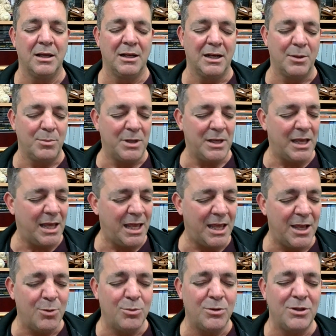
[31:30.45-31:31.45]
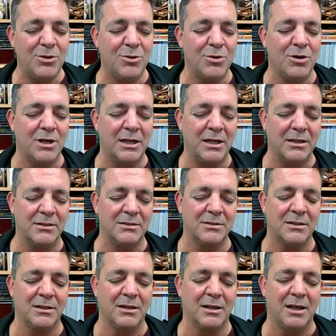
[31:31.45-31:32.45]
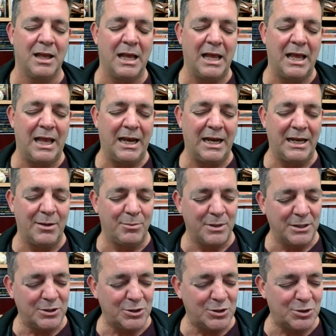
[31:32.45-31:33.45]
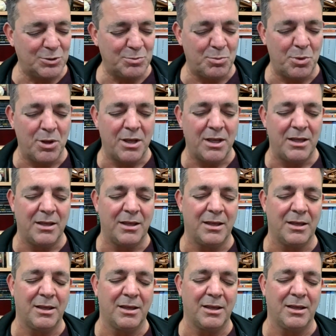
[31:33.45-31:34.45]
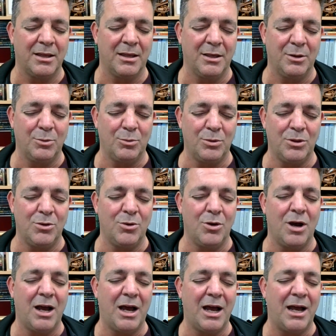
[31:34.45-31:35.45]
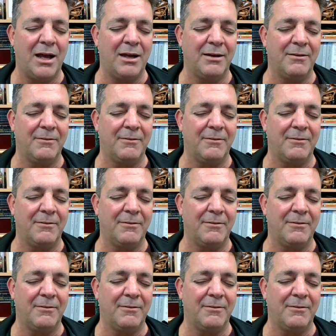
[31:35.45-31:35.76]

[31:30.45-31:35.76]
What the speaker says: Let me hear with your ears. And let me speak with your heart.